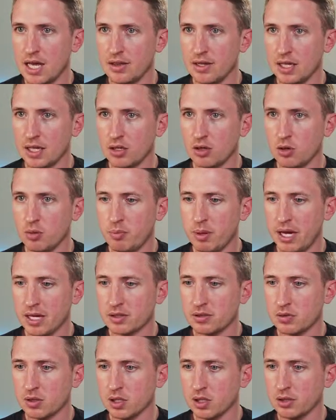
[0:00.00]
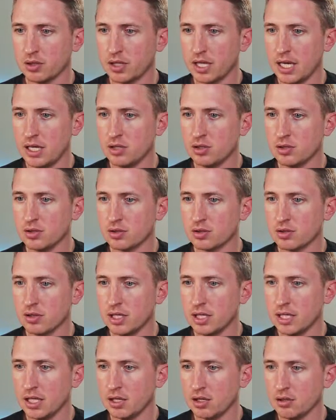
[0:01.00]
and then go back to our location
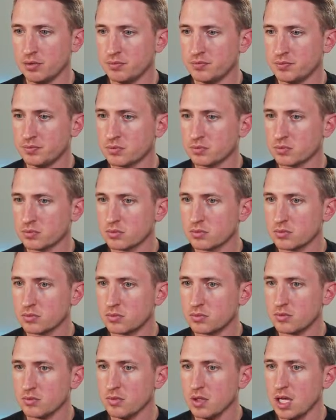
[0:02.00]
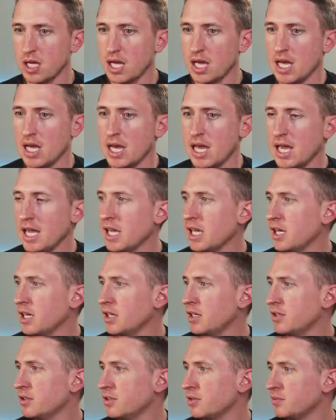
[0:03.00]
screen here.
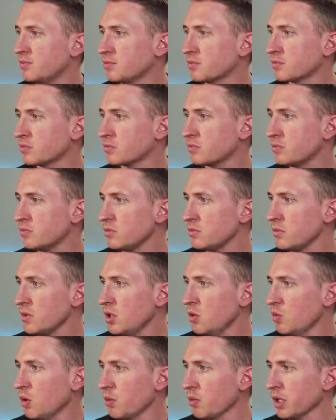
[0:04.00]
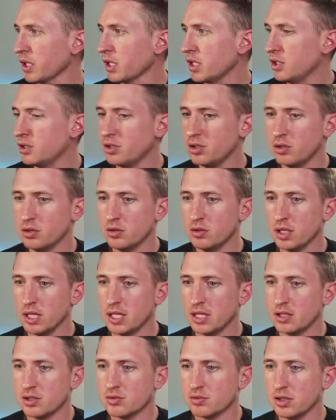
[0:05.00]
And what we're going to do
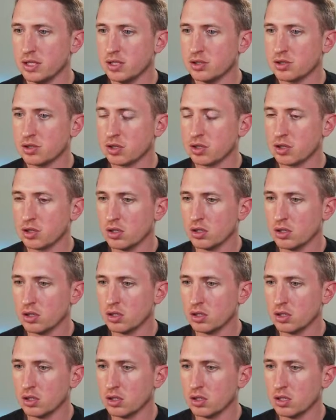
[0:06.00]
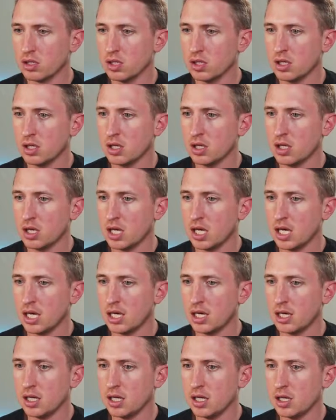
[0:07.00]
is return
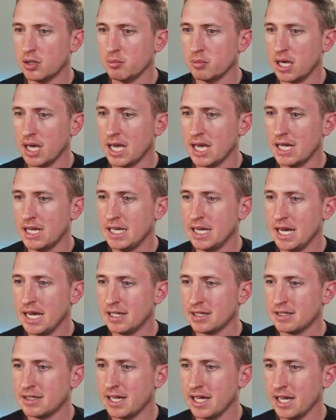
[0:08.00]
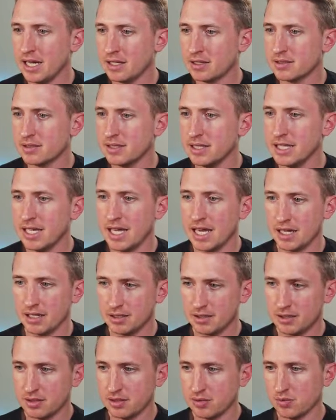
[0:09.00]
not text
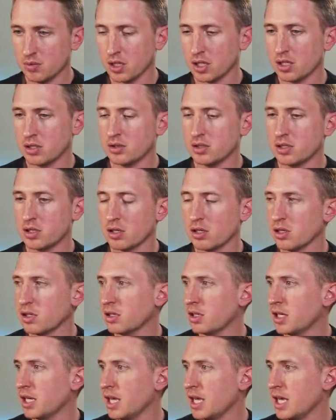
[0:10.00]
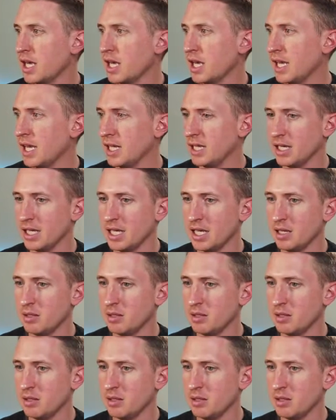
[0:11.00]
yet. We're going to turn an